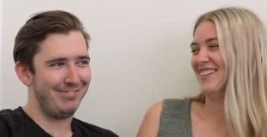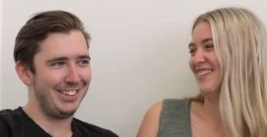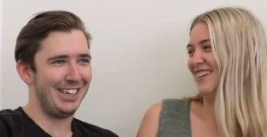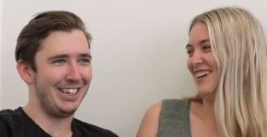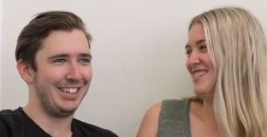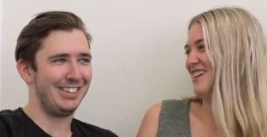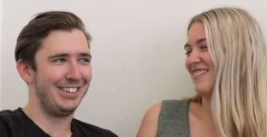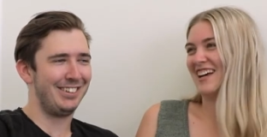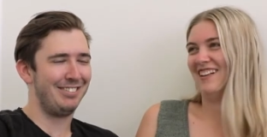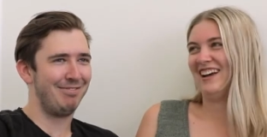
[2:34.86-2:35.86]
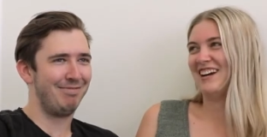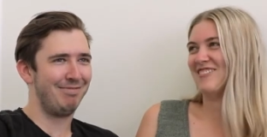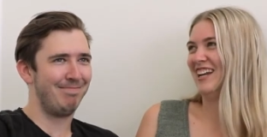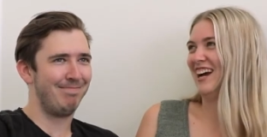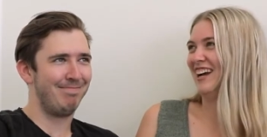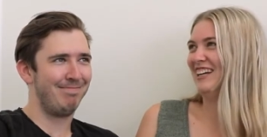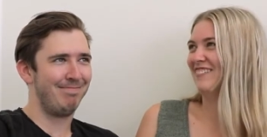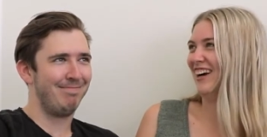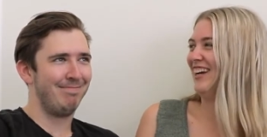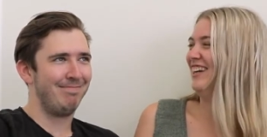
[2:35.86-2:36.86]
Speaker 1: Yeah. I deal with that like every day anyway.